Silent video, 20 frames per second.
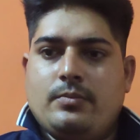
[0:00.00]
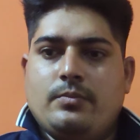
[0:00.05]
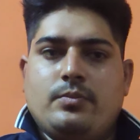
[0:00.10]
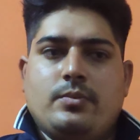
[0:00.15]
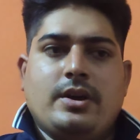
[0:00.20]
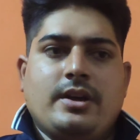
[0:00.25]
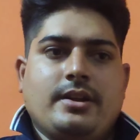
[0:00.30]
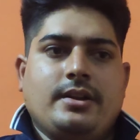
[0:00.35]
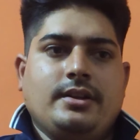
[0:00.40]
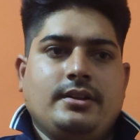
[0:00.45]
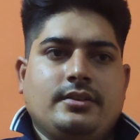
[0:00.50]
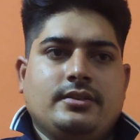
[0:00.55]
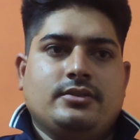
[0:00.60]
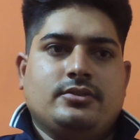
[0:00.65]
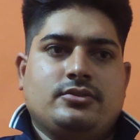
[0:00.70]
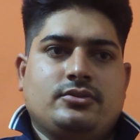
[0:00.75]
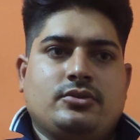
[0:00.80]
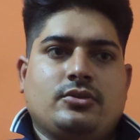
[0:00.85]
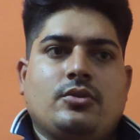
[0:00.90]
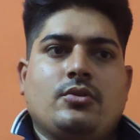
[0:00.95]
very
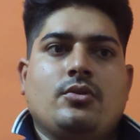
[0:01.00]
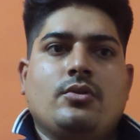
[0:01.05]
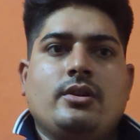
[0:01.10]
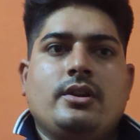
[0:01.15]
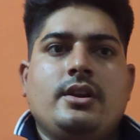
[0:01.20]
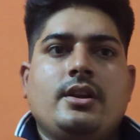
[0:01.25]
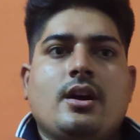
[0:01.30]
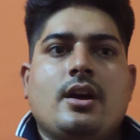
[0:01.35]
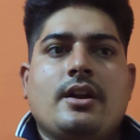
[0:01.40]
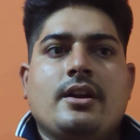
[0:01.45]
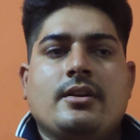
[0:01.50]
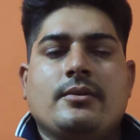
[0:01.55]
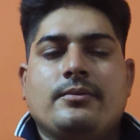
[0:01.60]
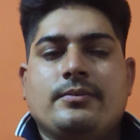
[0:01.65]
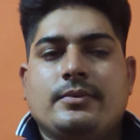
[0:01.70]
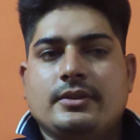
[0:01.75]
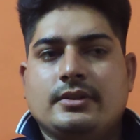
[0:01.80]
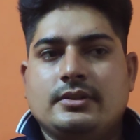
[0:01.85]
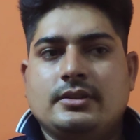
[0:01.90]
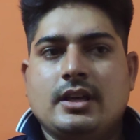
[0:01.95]
slowly and
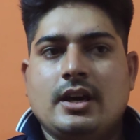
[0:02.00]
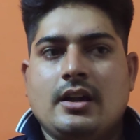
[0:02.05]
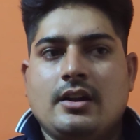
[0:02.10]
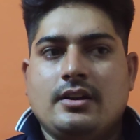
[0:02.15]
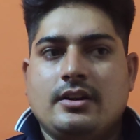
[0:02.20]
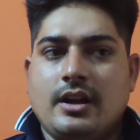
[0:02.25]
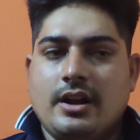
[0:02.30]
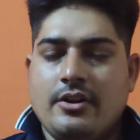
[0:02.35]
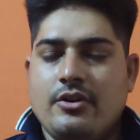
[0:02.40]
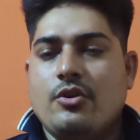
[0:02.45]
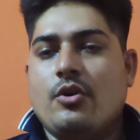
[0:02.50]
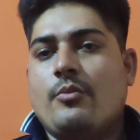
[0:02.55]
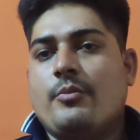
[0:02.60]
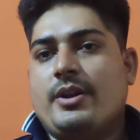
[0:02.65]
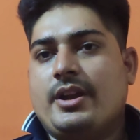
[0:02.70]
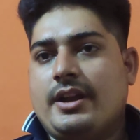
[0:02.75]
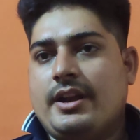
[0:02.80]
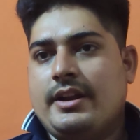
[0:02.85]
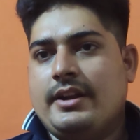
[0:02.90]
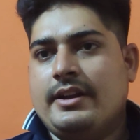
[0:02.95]
with the
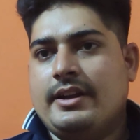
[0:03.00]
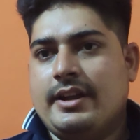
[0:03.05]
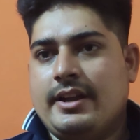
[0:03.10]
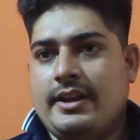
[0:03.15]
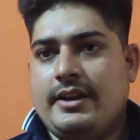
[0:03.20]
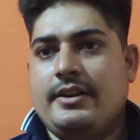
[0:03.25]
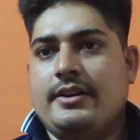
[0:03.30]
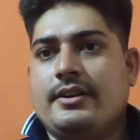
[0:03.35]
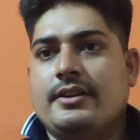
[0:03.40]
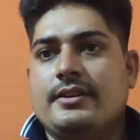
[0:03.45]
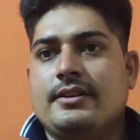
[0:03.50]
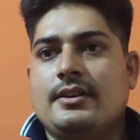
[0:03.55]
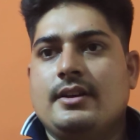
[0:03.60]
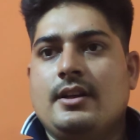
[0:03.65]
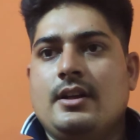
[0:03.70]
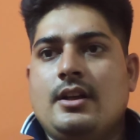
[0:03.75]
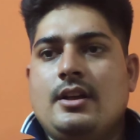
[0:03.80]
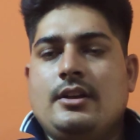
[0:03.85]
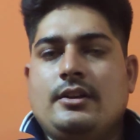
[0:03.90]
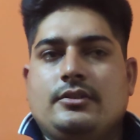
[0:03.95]
non-dominant hand.
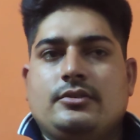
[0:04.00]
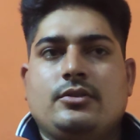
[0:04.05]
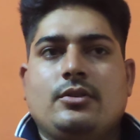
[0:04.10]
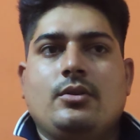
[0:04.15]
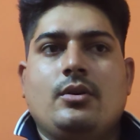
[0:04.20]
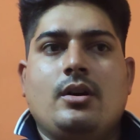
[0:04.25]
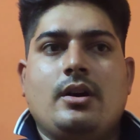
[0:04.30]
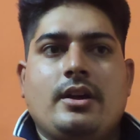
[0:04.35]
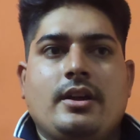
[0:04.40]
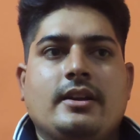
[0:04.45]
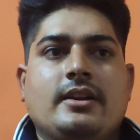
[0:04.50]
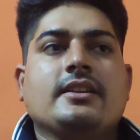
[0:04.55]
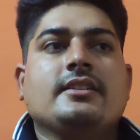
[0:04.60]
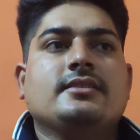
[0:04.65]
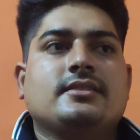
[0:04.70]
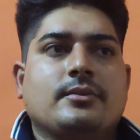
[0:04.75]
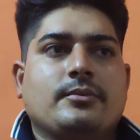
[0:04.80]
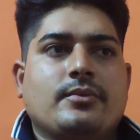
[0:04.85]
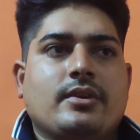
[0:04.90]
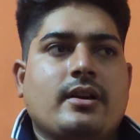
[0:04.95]
So it
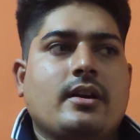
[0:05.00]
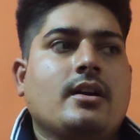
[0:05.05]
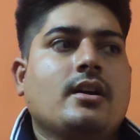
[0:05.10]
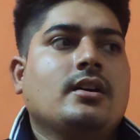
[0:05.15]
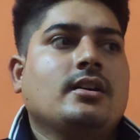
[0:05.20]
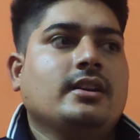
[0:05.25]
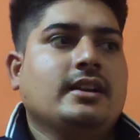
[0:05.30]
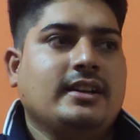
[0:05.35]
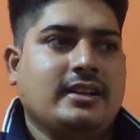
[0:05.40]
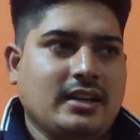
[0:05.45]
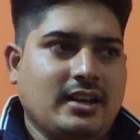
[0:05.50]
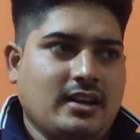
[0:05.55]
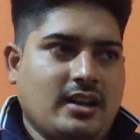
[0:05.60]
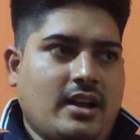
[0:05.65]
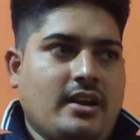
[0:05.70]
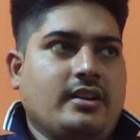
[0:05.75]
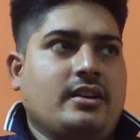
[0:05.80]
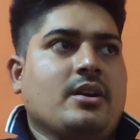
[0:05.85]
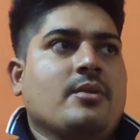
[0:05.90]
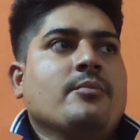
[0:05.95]
is little
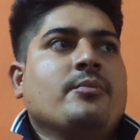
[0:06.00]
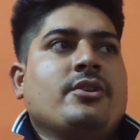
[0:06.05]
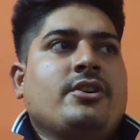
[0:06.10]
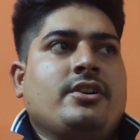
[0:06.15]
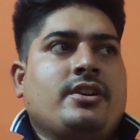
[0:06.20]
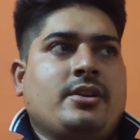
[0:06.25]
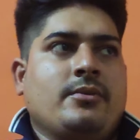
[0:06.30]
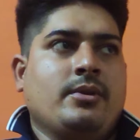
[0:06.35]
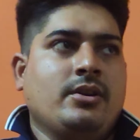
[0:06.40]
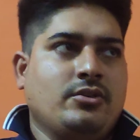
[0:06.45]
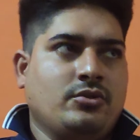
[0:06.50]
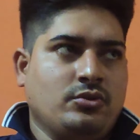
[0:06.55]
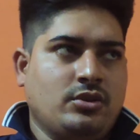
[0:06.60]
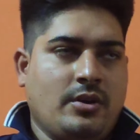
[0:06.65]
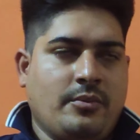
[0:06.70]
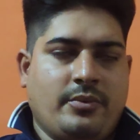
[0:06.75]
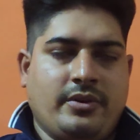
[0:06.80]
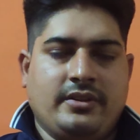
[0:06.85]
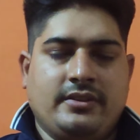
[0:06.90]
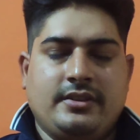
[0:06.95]
uncomfortable to
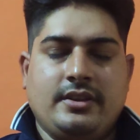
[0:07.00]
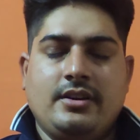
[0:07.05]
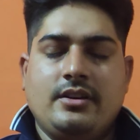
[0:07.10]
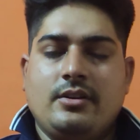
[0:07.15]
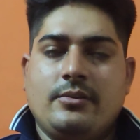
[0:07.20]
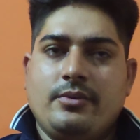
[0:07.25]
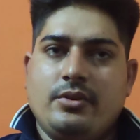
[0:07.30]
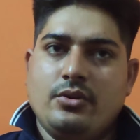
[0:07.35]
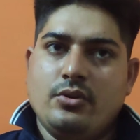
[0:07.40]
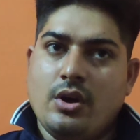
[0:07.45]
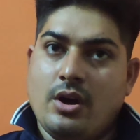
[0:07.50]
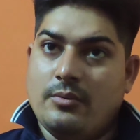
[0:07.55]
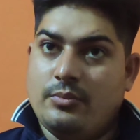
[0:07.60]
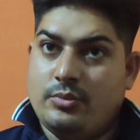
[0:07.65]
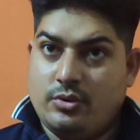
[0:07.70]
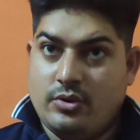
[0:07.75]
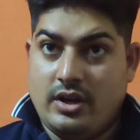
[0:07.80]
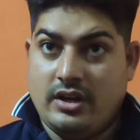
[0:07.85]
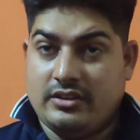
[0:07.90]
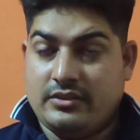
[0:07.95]
the patient. You have
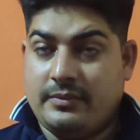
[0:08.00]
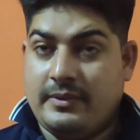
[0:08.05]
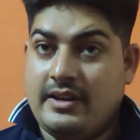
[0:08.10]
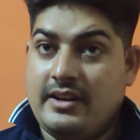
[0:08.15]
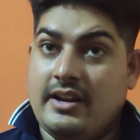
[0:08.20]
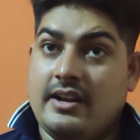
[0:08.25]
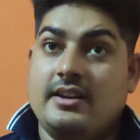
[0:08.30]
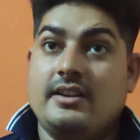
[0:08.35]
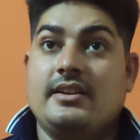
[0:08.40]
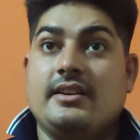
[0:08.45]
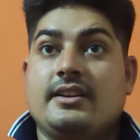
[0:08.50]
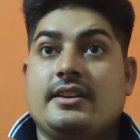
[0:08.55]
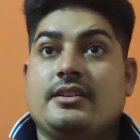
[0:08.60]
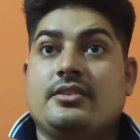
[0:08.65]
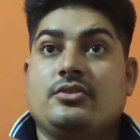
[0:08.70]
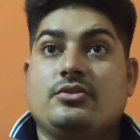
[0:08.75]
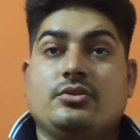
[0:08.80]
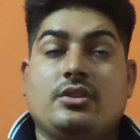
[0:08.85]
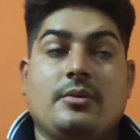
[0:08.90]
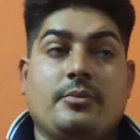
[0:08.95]
to explain earlier
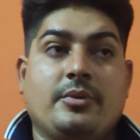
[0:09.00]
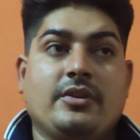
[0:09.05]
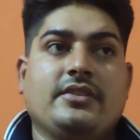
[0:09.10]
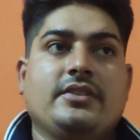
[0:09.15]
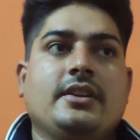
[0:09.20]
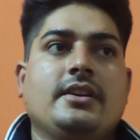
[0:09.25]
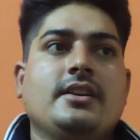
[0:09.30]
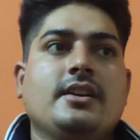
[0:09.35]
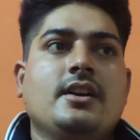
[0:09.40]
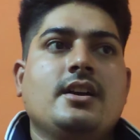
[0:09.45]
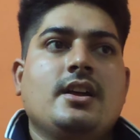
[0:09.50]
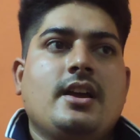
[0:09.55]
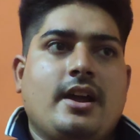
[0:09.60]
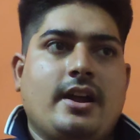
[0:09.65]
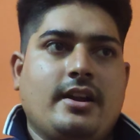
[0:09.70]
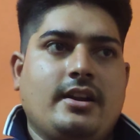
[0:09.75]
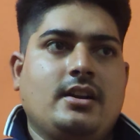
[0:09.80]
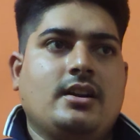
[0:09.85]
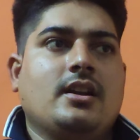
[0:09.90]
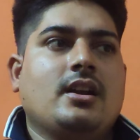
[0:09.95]
to the patient
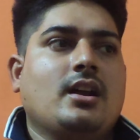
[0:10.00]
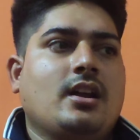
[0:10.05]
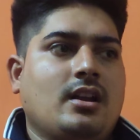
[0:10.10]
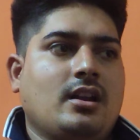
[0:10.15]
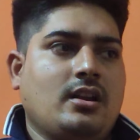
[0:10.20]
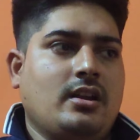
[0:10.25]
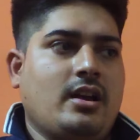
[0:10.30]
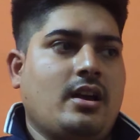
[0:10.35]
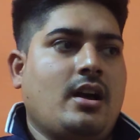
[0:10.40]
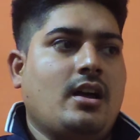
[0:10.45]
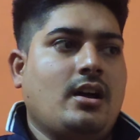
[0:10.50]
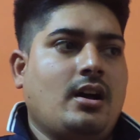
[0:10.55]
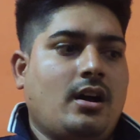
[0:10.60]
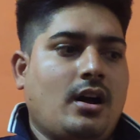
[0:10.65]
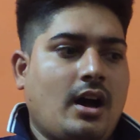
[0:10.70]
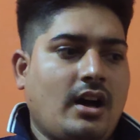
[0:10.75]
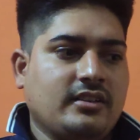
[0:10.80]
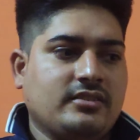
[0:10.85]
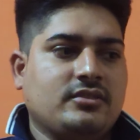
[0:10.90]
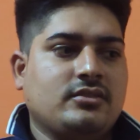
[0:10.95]
and
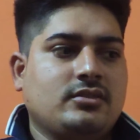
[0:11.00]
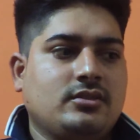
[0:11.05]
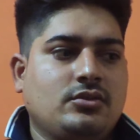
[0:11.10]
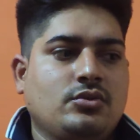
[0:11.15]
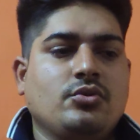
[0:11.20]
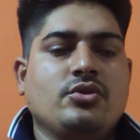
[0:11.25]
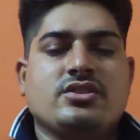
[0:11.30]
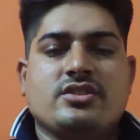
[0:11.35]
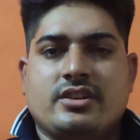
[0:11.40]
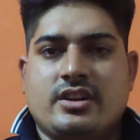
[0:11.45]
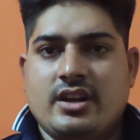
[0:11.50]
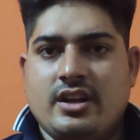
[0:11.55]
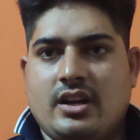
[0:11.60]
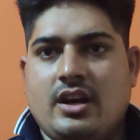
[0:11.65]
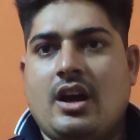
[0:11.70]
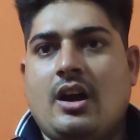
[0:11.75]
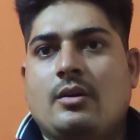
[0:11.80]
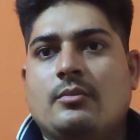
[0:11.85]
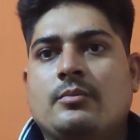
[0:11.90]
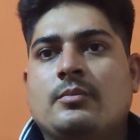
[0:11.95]
ask to stay
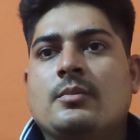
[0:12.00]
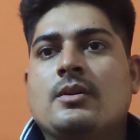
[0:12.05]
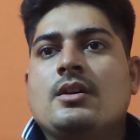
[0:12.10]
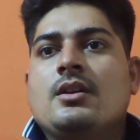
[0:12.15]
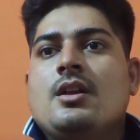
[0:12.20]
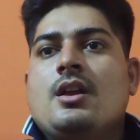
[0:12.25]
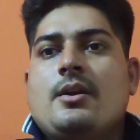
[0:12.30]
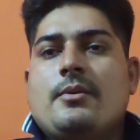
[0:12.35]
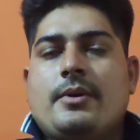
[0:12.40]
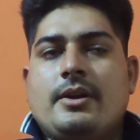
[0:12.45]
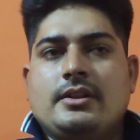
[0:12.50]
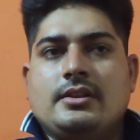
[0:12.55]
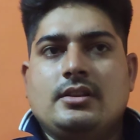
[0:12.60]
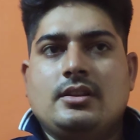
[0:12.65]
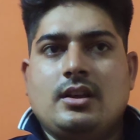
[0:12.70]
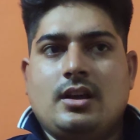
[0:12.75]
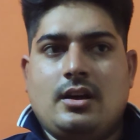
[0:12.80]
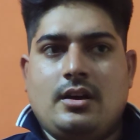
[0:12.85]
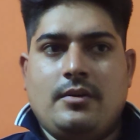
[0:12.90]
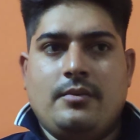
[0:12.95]
calm. When
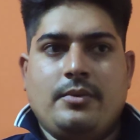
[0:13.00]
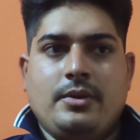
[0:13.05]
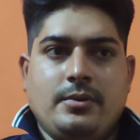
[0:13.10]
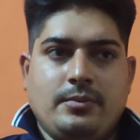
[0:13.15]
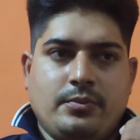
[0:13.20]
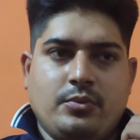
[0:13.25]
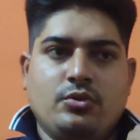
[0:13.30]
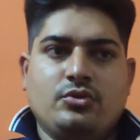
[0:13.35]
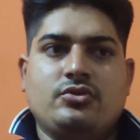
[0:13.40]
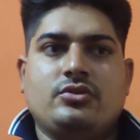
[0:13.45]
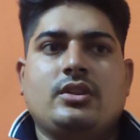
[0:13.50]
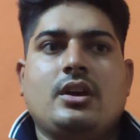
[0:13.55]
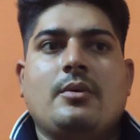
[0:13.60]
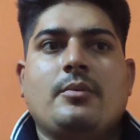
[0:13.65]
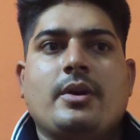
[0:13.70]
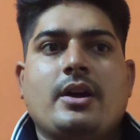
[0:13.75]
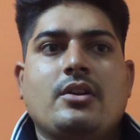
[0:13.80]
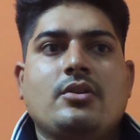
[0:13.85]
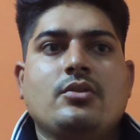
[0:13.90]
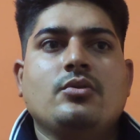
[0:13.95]
we push the
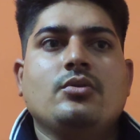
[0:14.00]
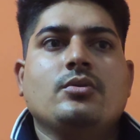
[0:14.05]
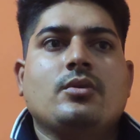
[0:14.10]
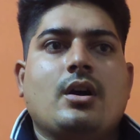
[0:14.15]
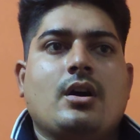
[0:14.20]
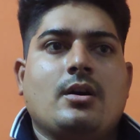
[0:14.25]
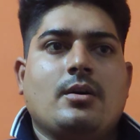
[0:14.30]
balloon